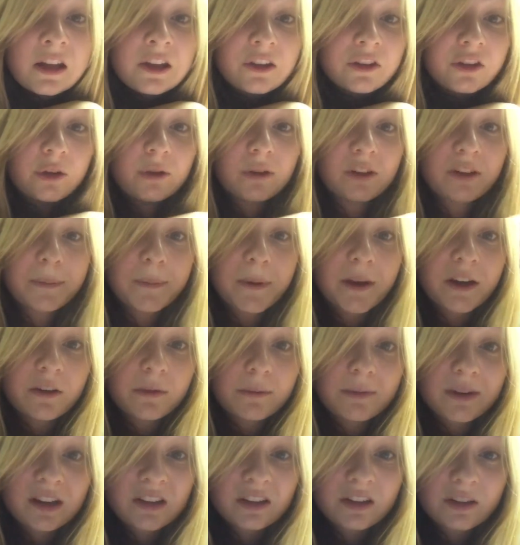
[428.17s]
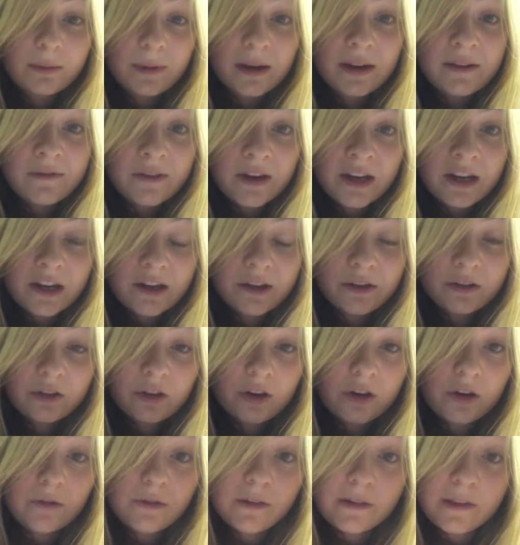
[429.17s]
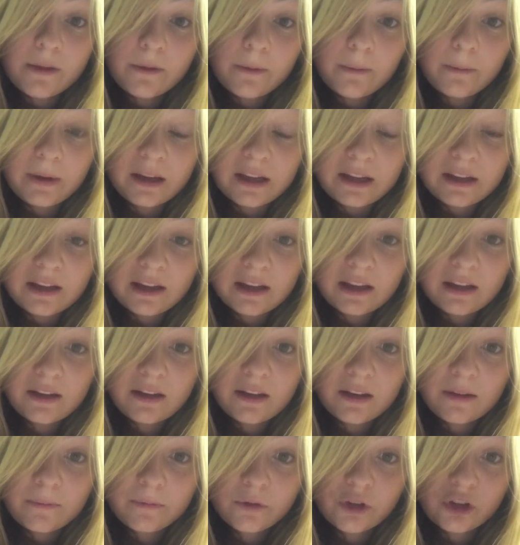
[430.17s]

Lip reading: So expect most of my videos over the weekend.